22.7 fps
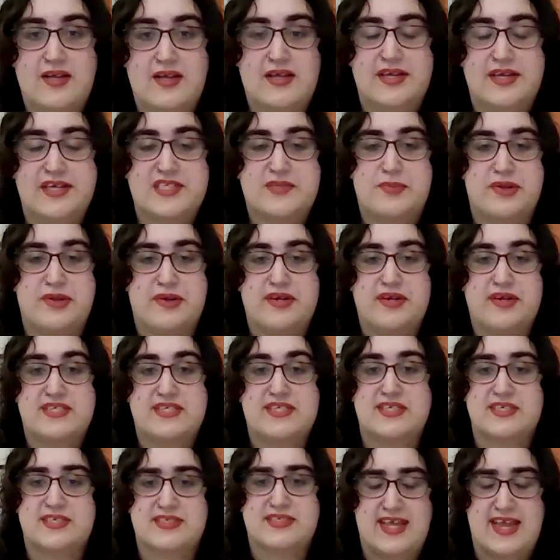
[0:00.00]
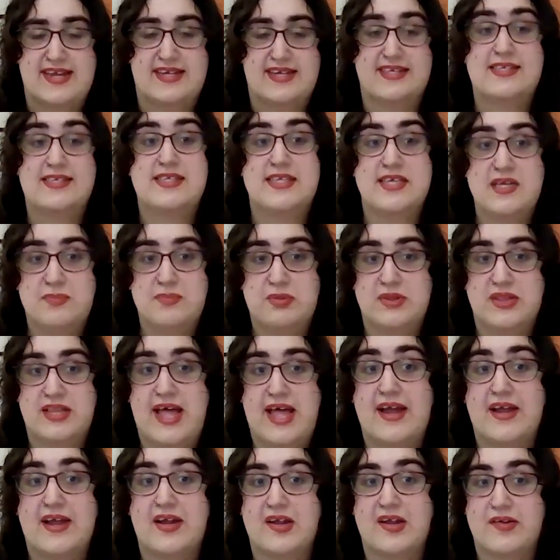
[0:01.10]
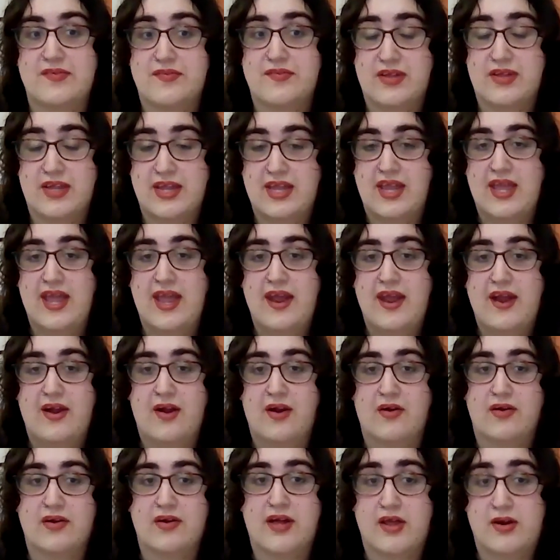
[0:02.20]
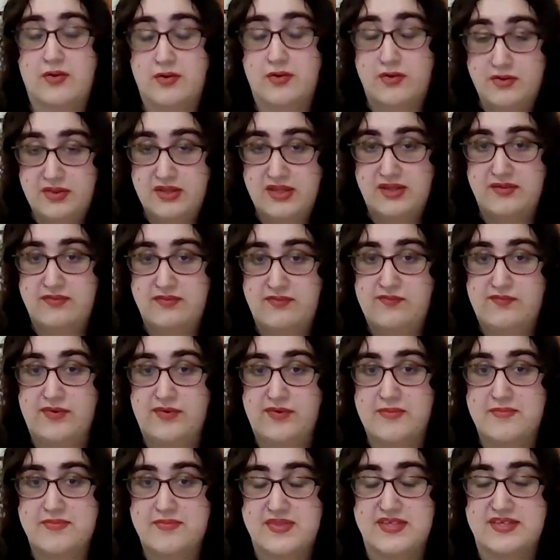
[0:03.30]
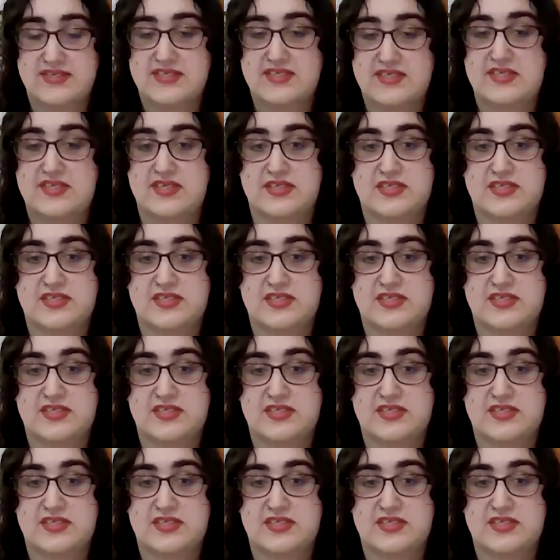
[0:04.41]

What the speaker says: He experiences a deep lack of care, not only from this